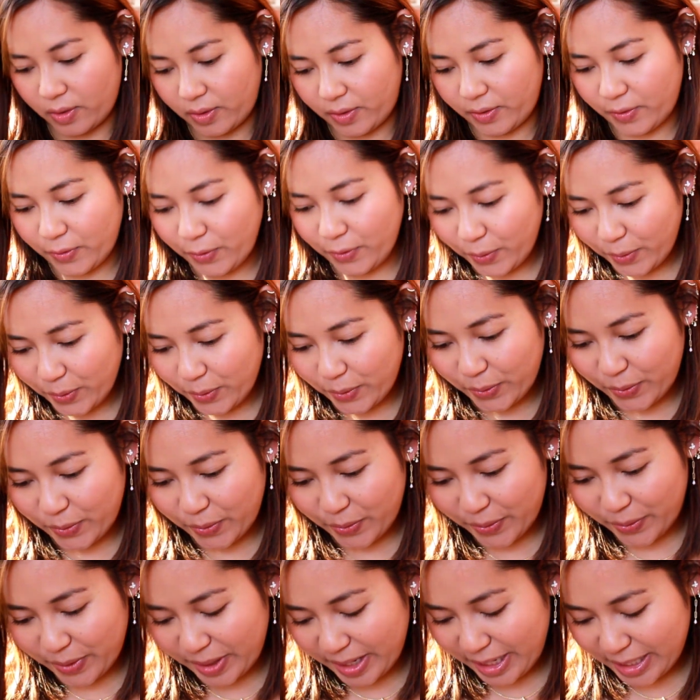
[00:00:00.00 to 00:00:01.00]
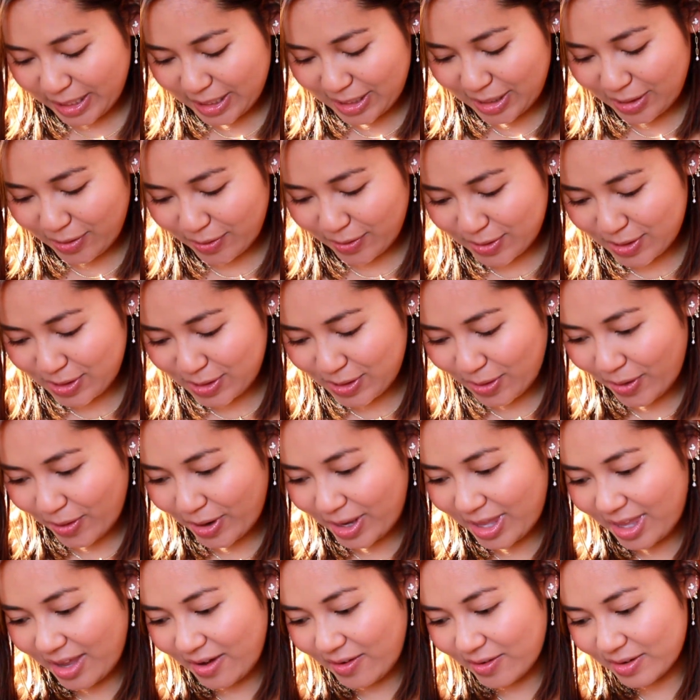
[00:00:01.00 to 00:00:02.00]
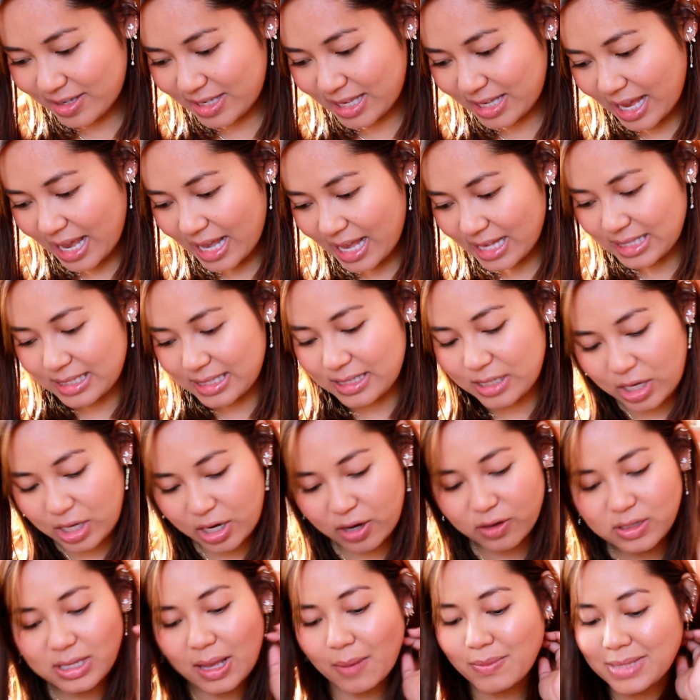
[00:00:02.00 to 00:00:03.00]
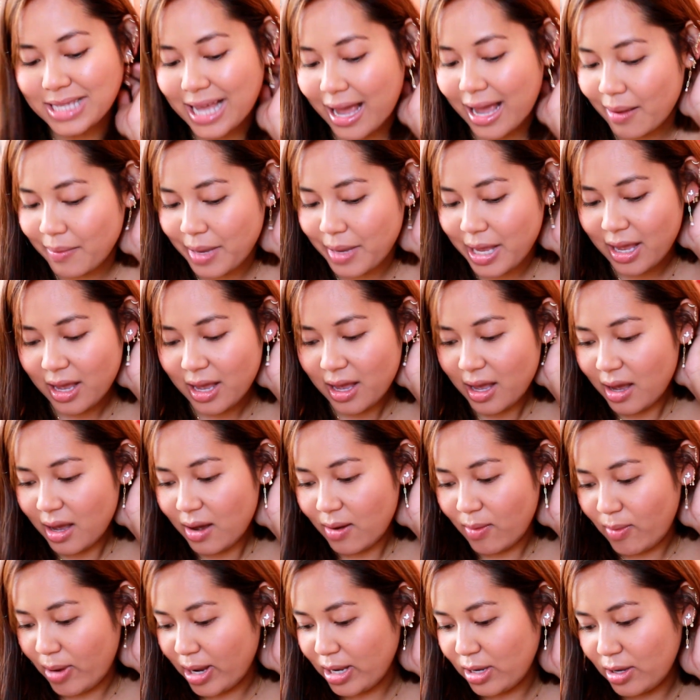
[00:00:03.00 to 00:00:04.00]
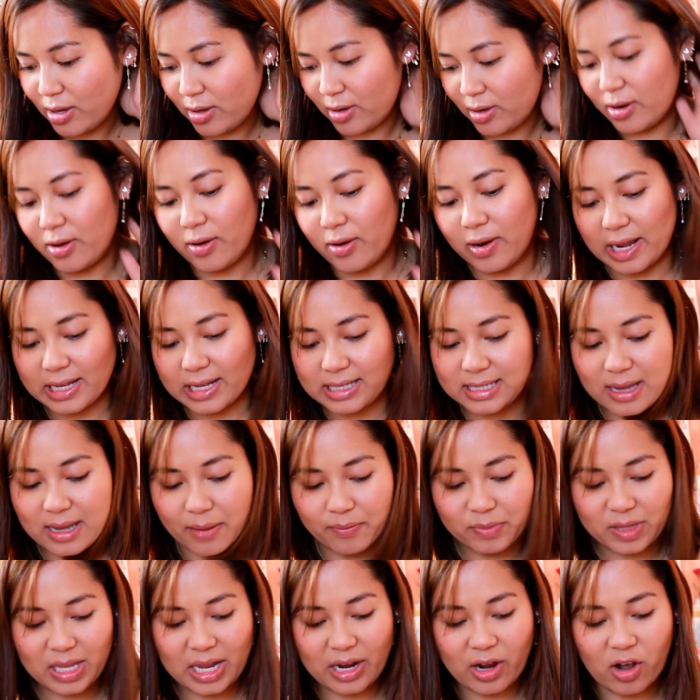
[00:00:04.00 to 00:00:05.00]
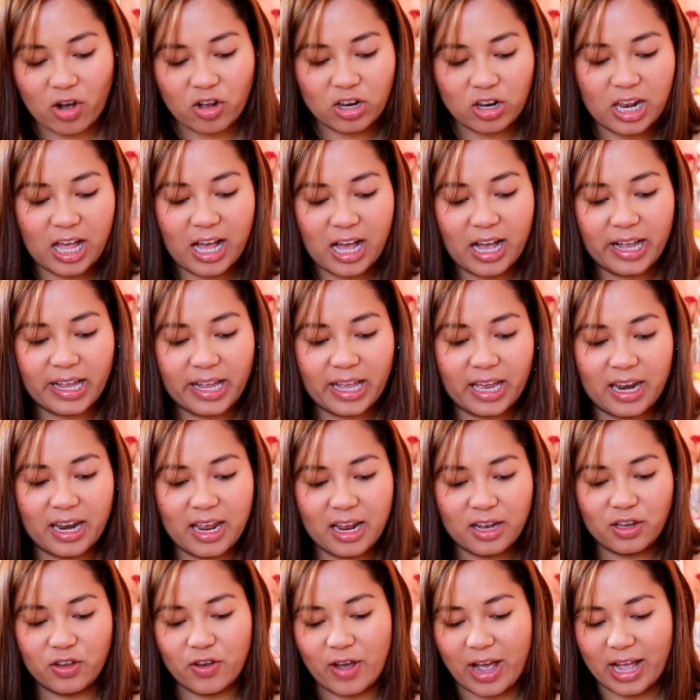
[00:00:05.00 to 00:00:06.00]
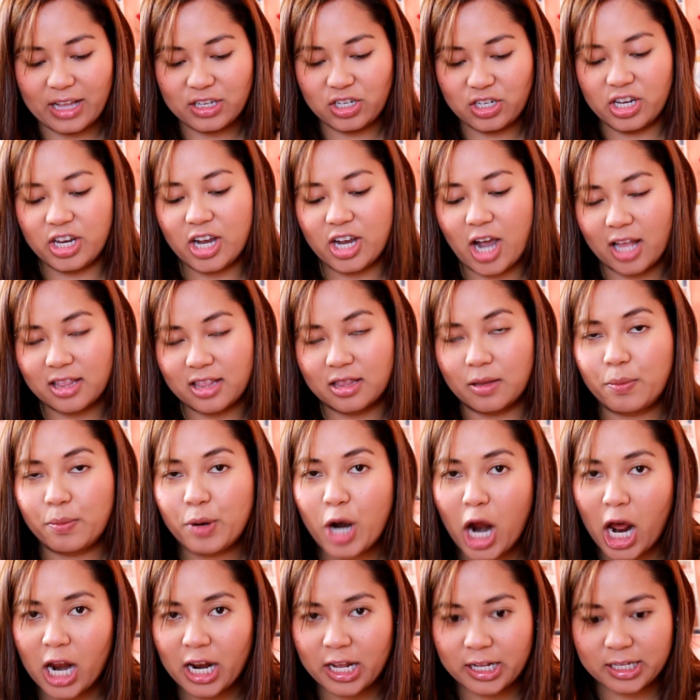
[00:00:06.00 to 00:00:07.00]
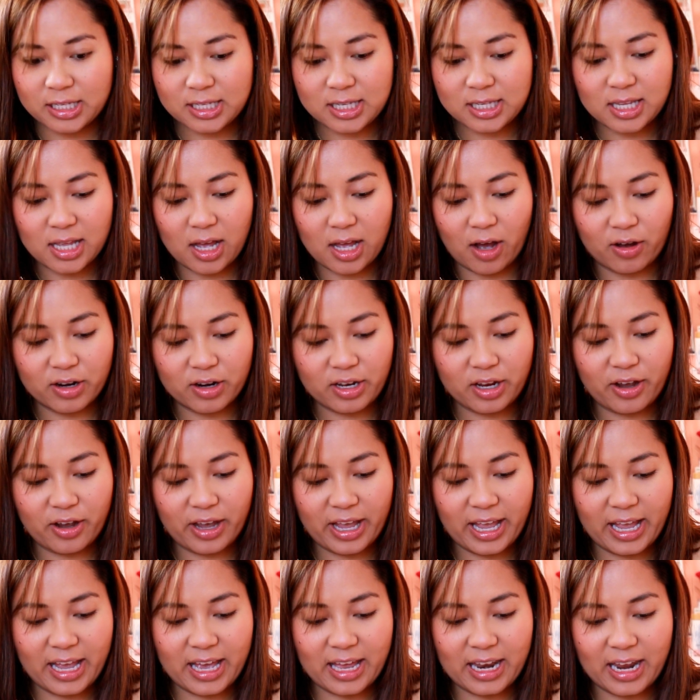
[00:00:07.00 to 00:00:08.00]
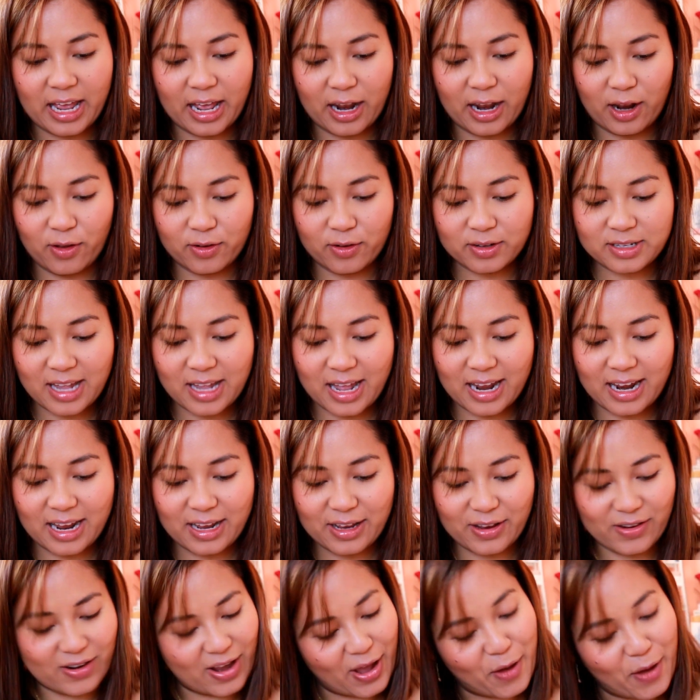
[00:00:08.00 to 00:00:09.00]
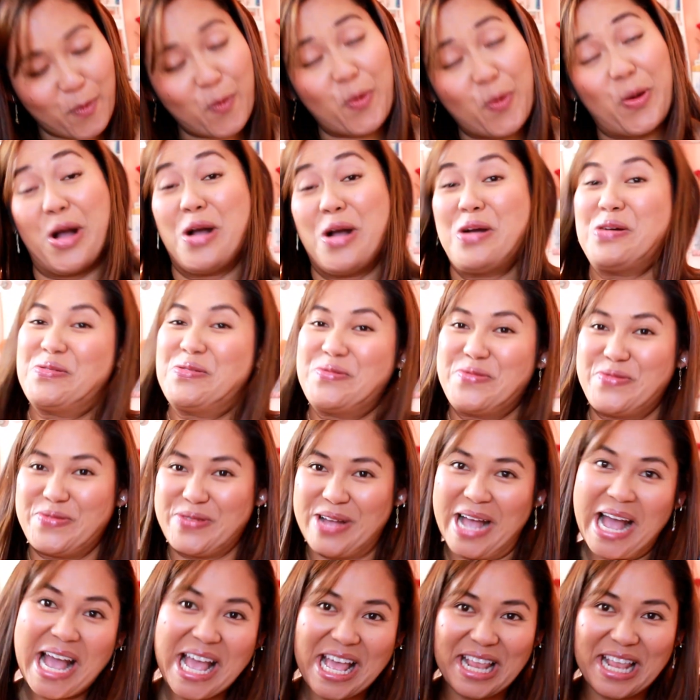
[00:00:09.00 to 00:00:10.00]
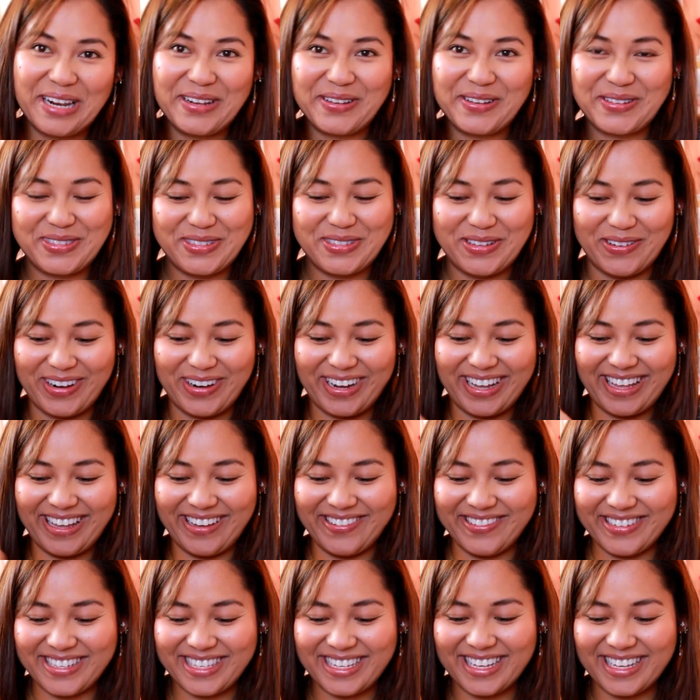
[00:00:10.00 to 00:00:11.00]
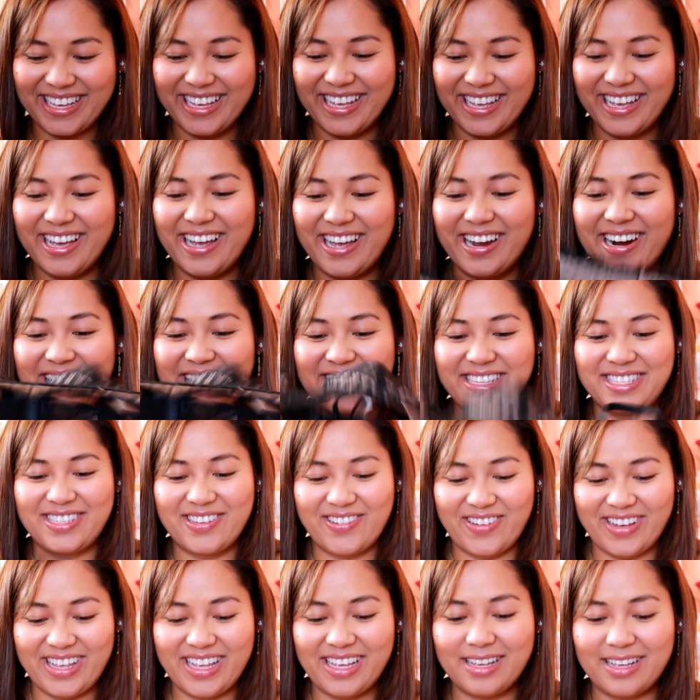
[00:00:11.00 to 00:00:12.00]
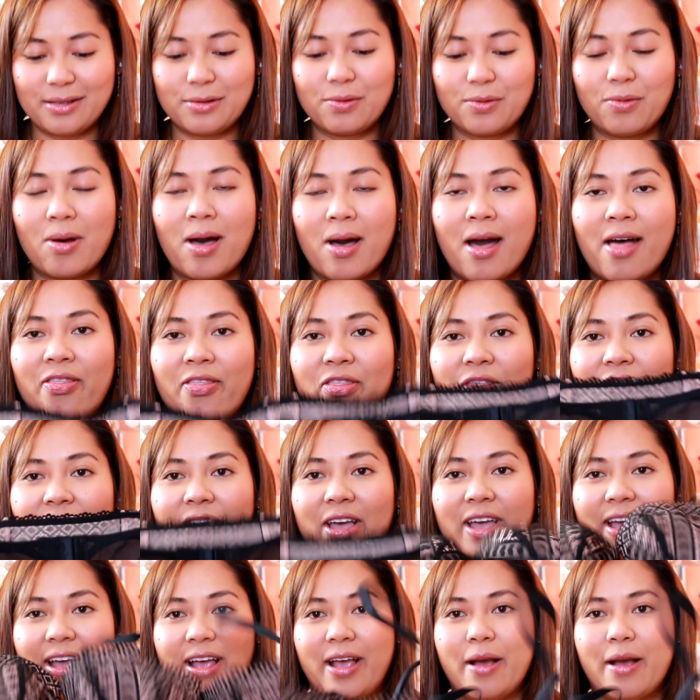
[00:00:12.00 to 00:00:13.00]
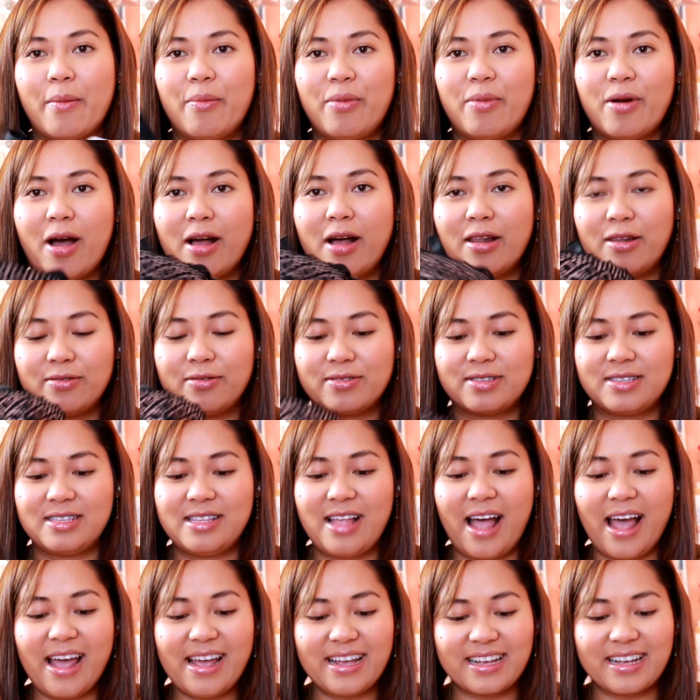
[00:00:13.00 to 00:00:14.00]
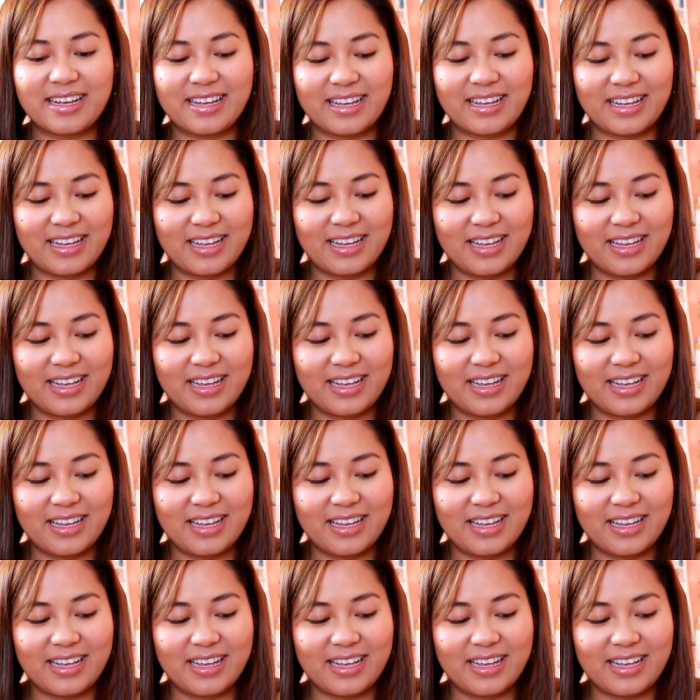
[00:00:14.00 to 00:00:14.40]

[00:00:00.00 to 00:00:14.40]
Ooh, this looks so cute. So, you know, sometimes when you look at something online and then you actually got the products on your hand and looked at it, and you're like, whoa, looks so cute. Right, so here's what the bra looks like.